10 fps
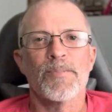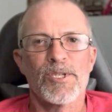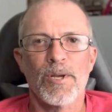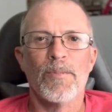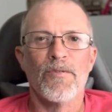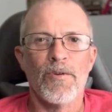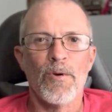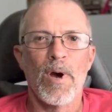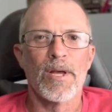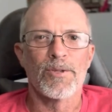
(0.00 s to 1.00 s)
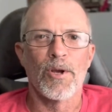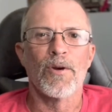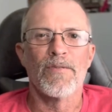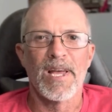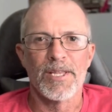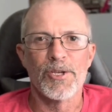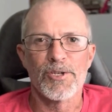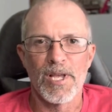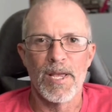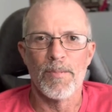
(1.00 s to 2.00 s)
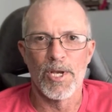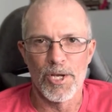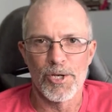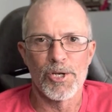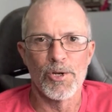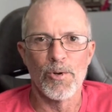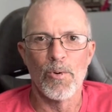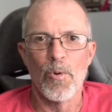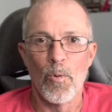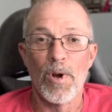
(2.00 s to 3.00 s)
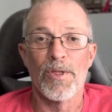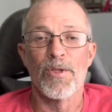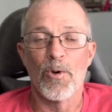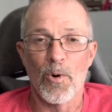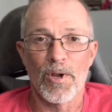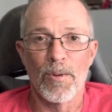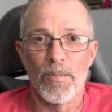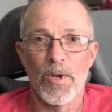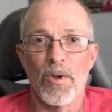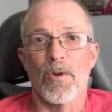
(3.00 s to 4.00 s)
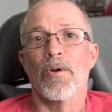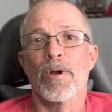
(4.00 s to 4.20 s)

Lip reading: some of you out there have had the same issue with your computer.